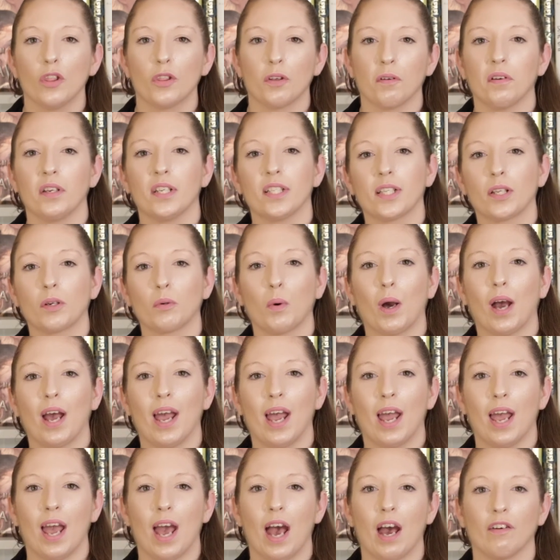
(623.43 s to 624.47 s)
The reason why
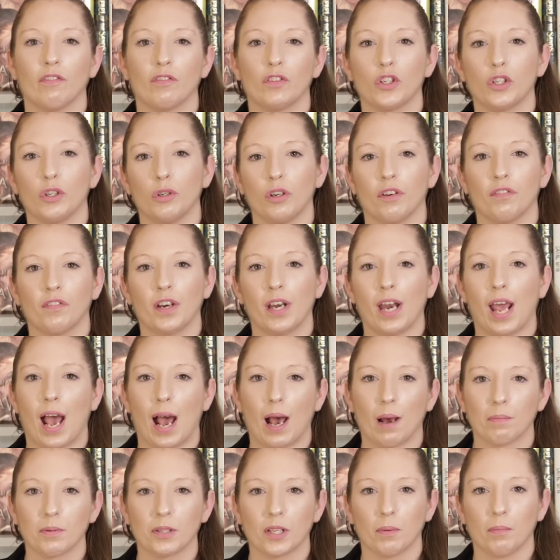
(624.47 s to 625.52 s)
I have two different
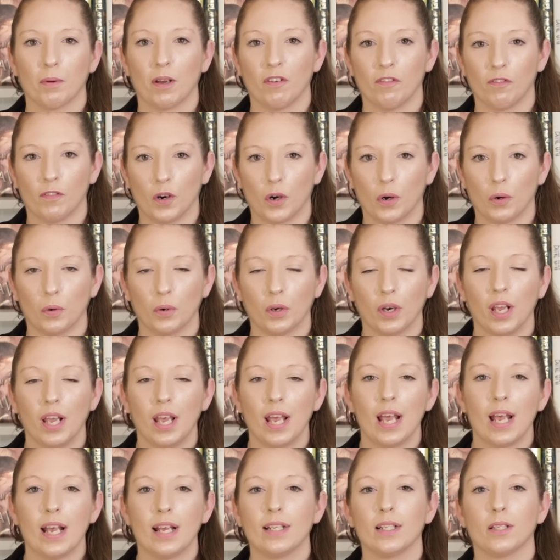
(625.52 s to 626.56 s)
apps on my phone
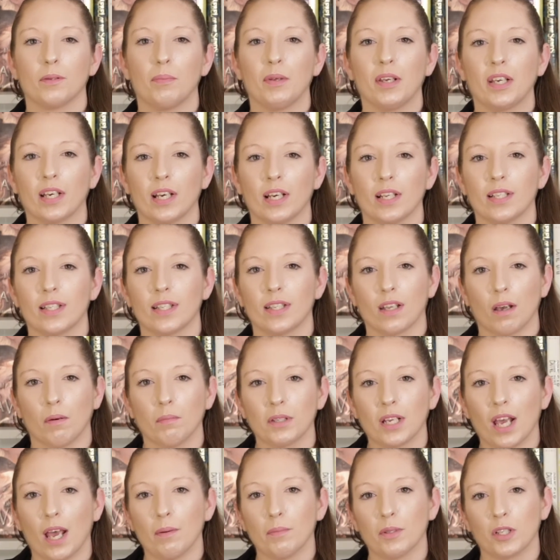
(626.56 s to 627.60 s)
is because
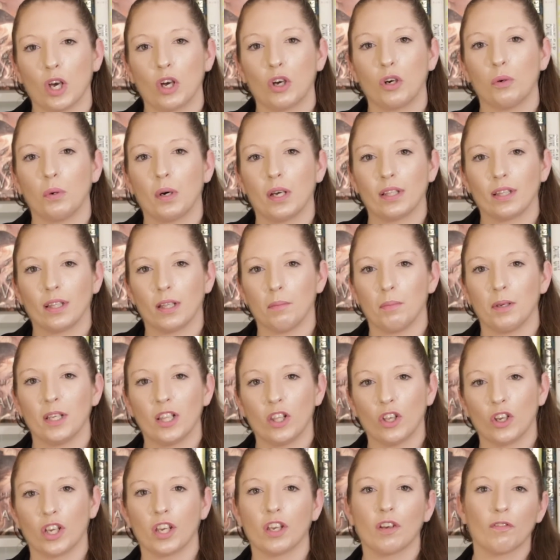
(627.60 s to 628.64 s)
sometimes I'll go on Libby
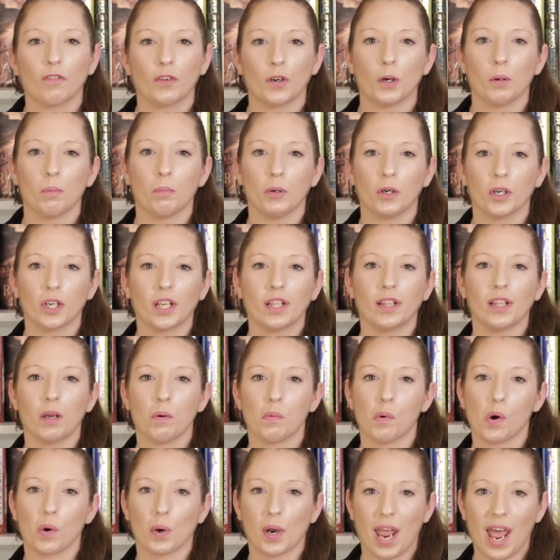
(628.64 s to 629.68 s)
looking for a book and
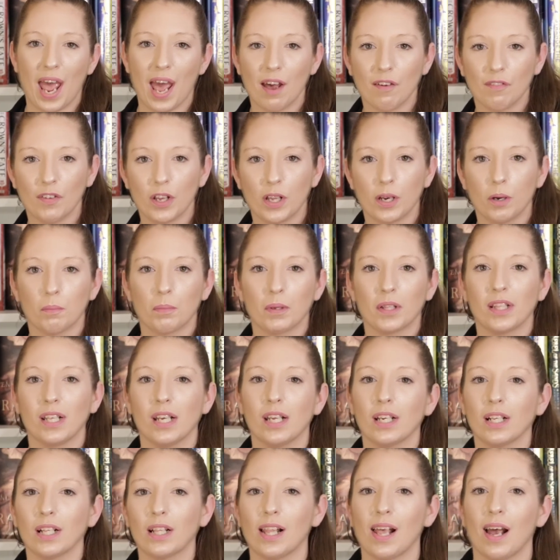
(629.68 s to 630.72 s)
they won't have it, but
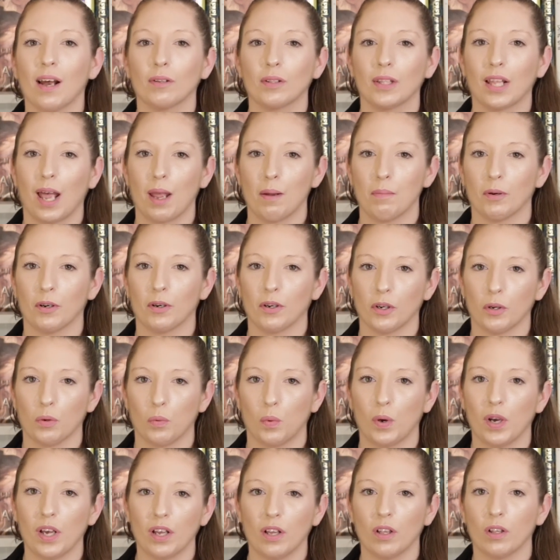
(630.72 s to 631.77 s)
then Cloud Library
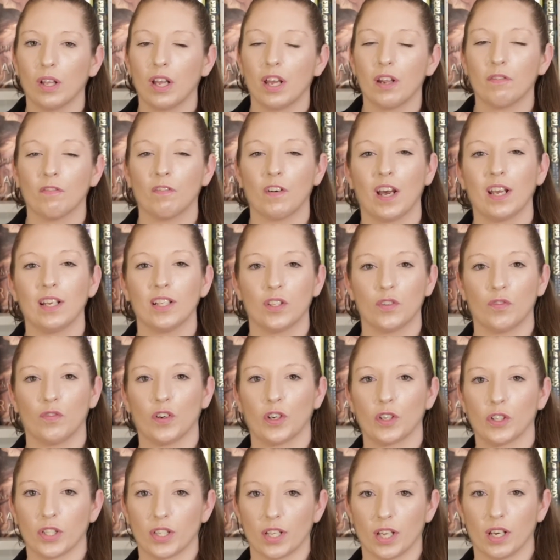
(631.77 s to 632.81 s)
will, and vice
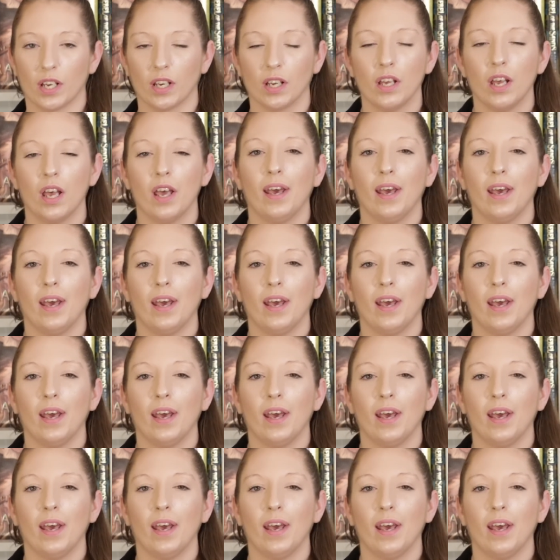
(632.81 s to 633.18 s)
versa.